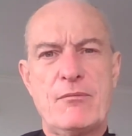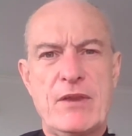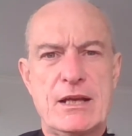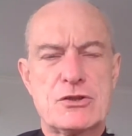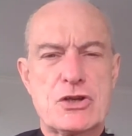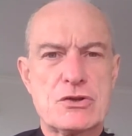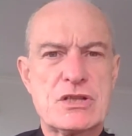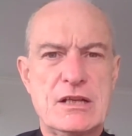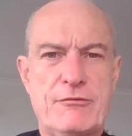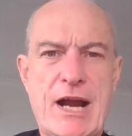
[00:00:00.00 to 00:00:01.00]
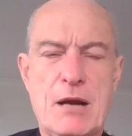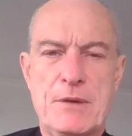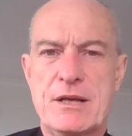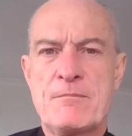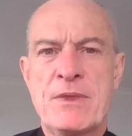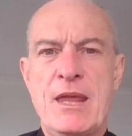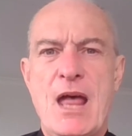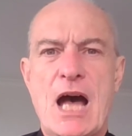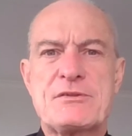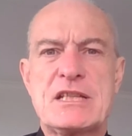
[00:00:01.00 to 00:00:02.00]
in a church environment.
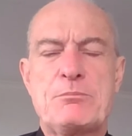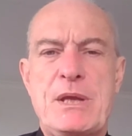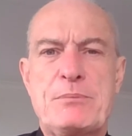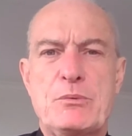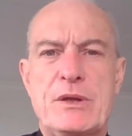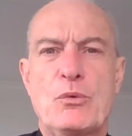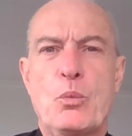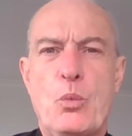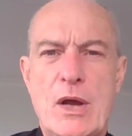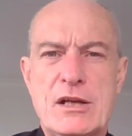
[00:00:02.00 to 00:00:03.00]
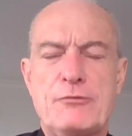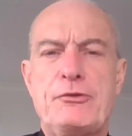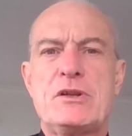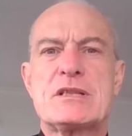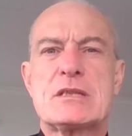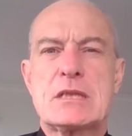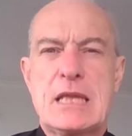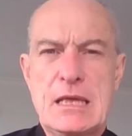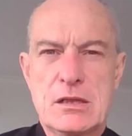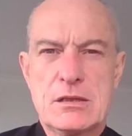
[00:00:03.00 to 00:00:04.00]
I've seen people with wonderful
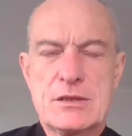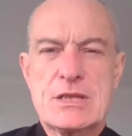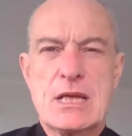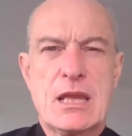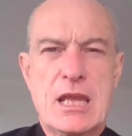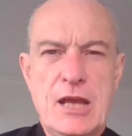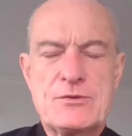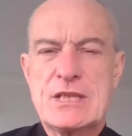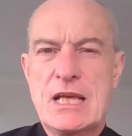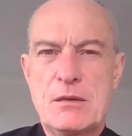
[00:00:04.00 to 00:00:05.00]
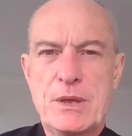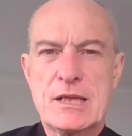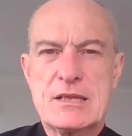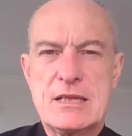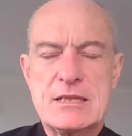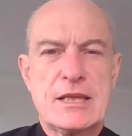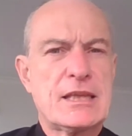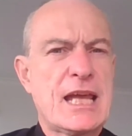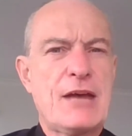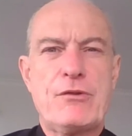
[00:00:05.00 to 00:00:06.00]
skills, gifts, and abilities that
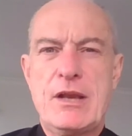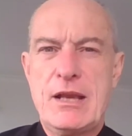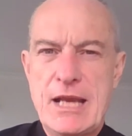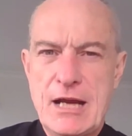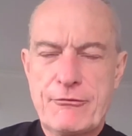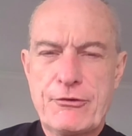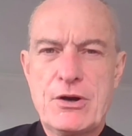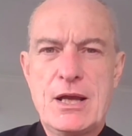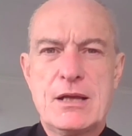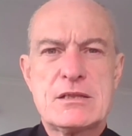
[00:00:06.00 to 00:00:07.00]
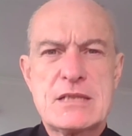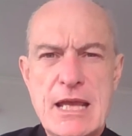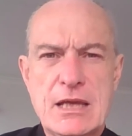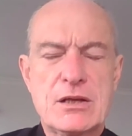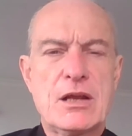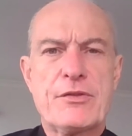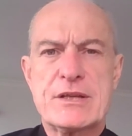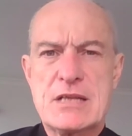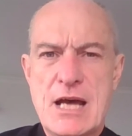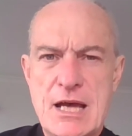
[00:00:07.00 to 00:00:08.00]
they have never taken the
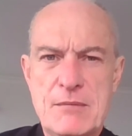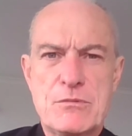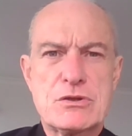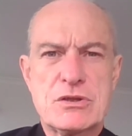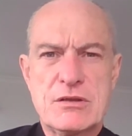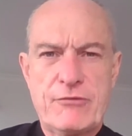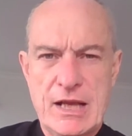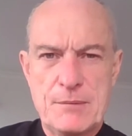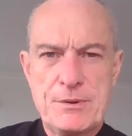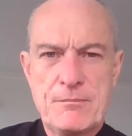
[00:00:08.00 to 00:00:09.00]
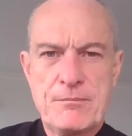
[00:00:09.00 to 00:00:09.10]
time to develop.